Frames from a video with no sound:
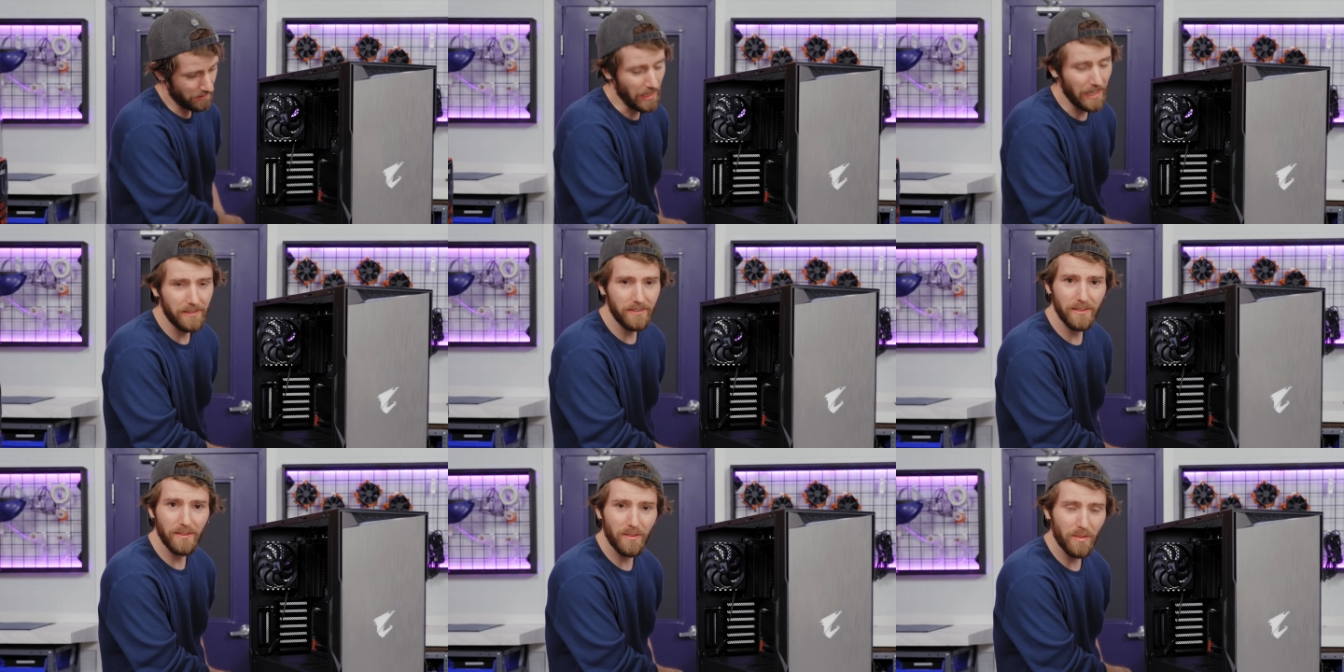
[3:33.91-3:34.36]

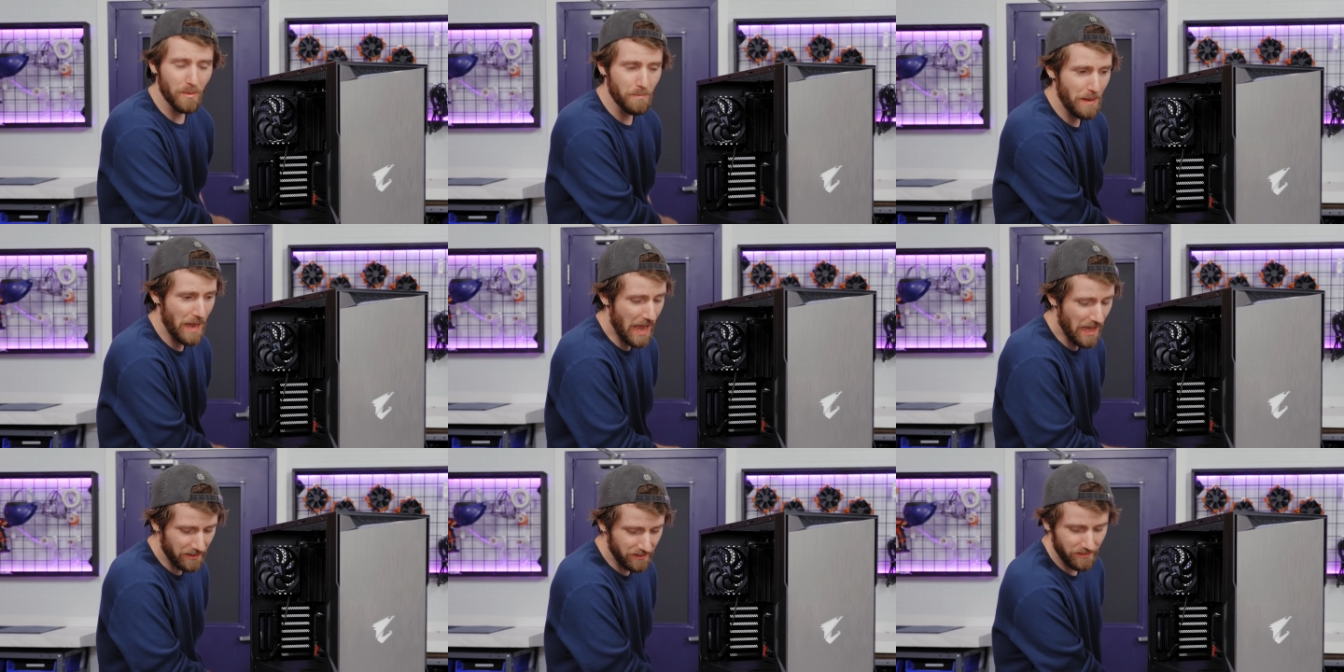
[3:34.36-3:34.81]
licensed the
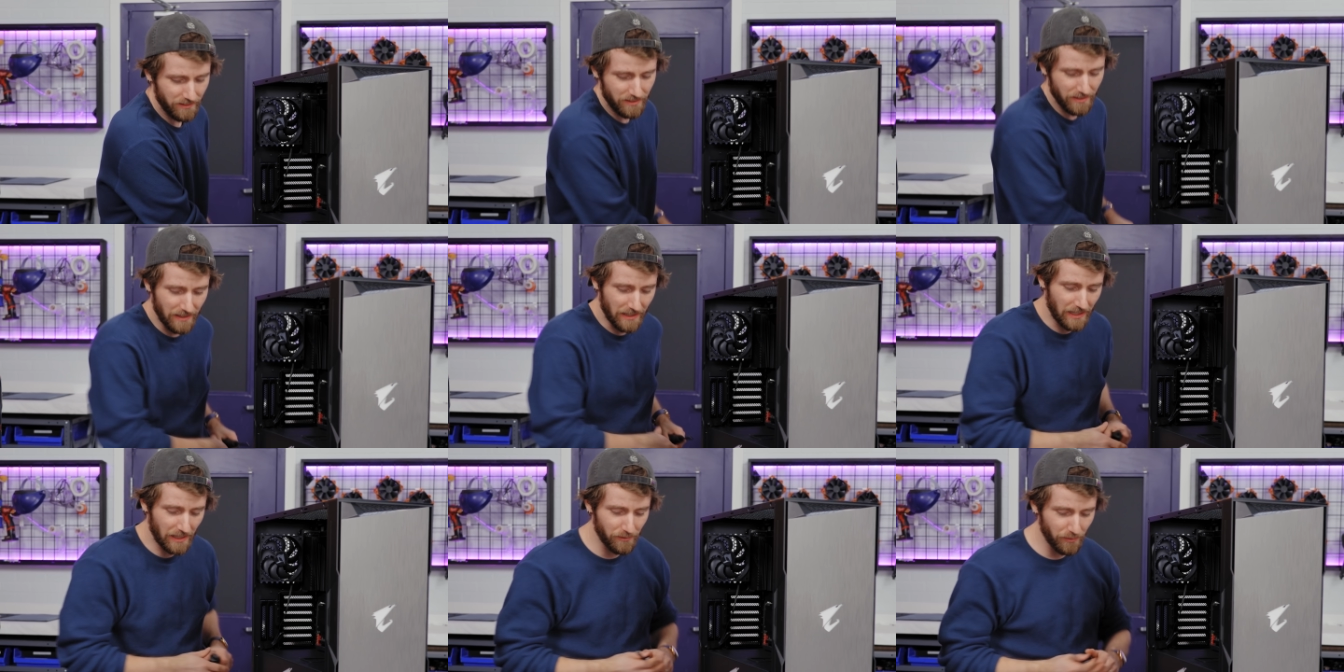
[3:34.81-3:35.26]
patent,
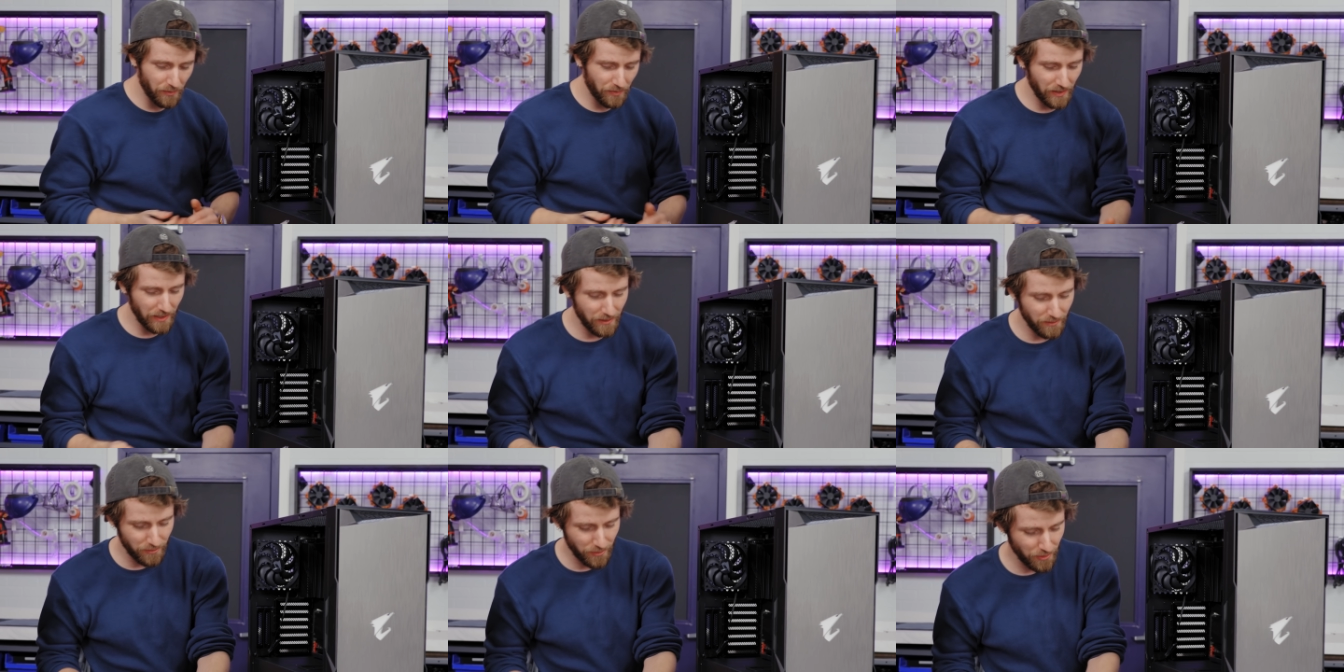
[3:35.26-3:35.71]
and
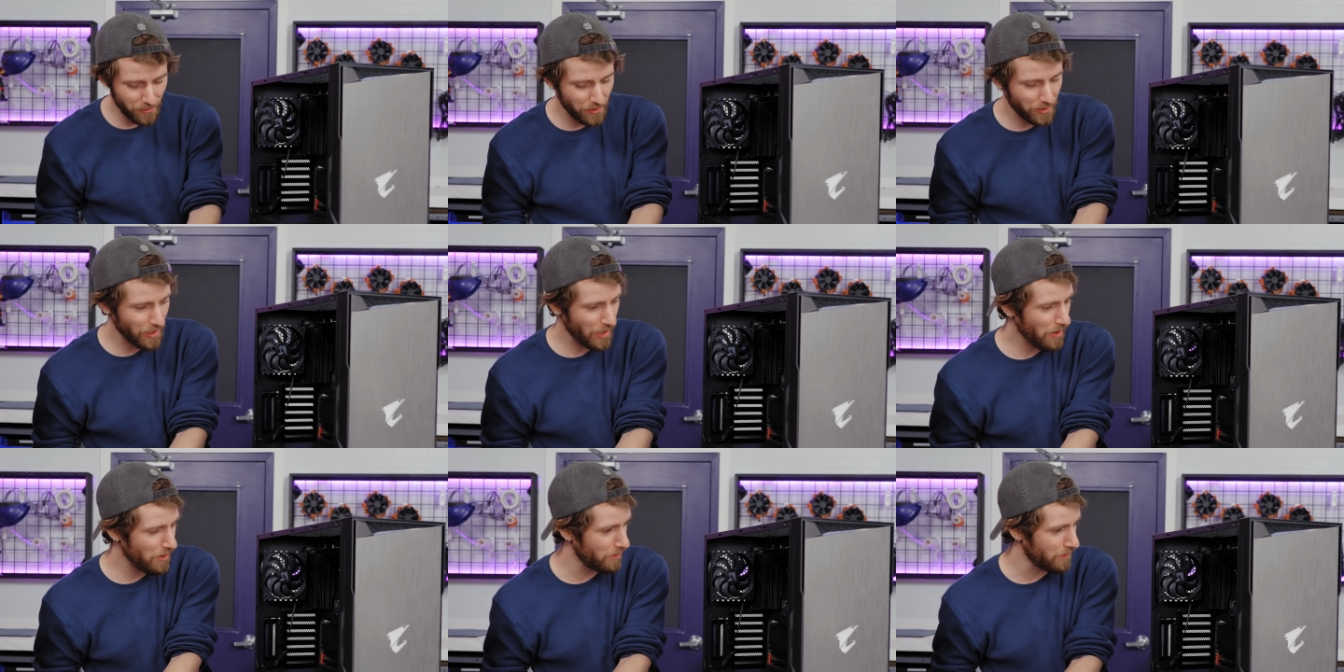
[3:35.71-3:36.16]
everything is good to
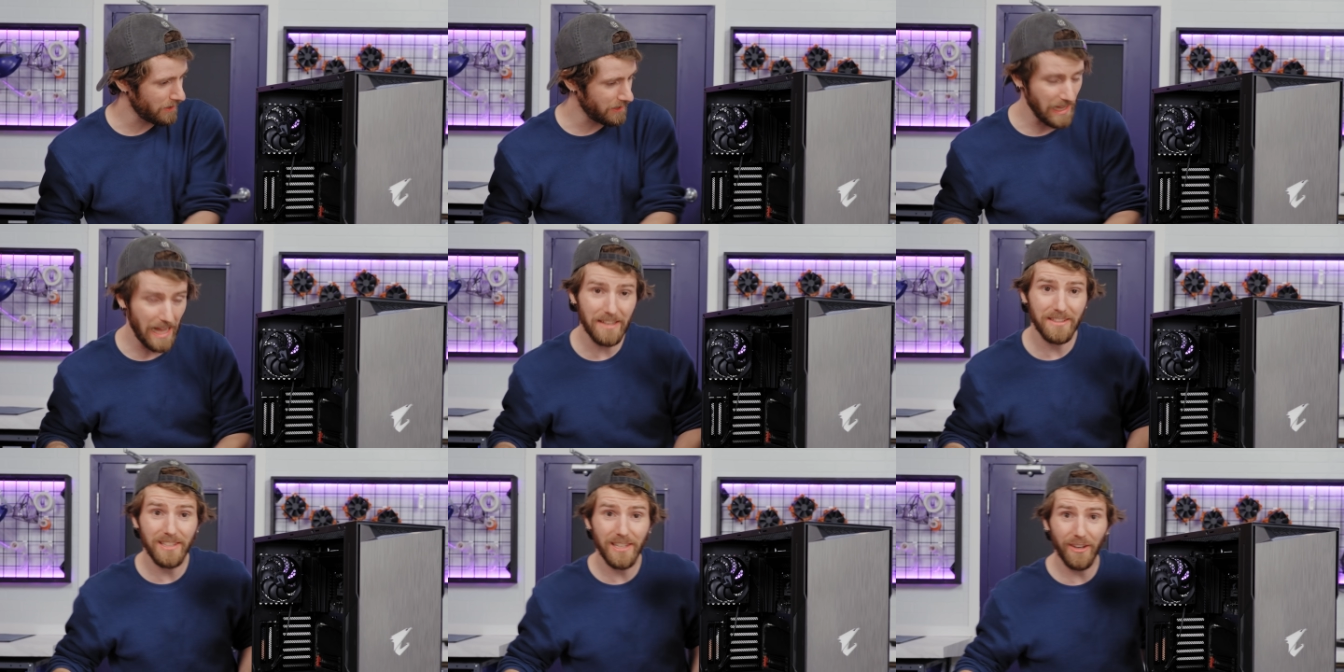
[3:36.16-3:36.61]
go.
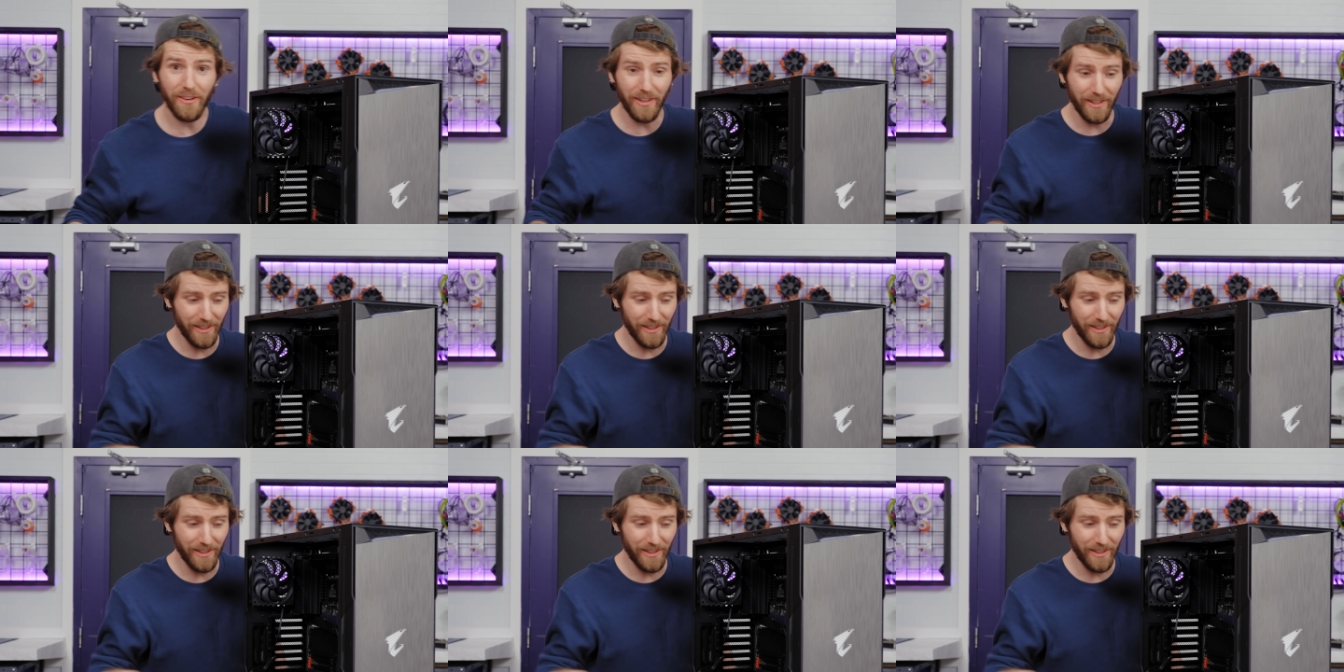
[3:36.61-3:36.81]
Glad to hear